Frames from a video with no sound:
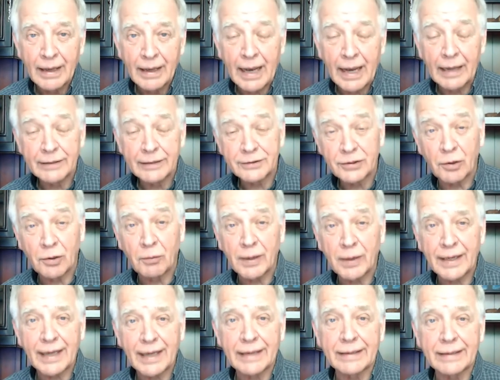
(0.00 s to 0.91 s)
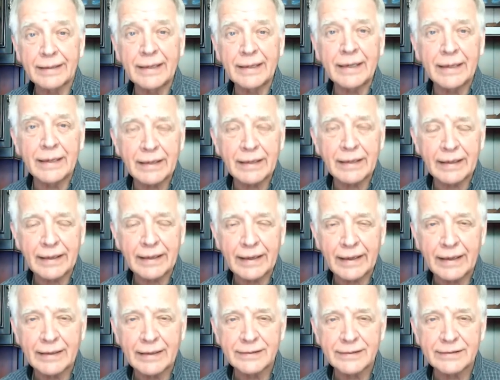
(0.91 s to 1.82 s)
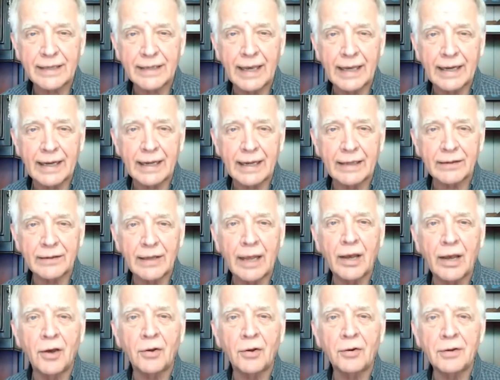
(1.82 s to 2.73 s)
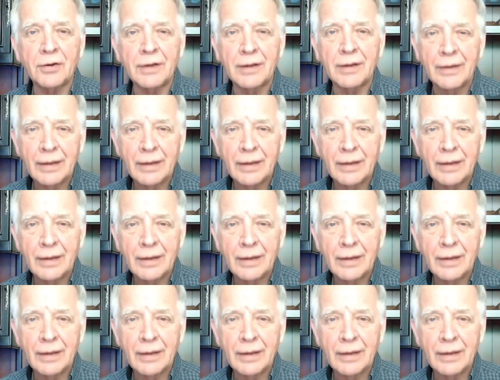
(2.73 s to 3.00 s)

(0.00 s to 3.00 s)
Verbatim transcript: so what I did is I got down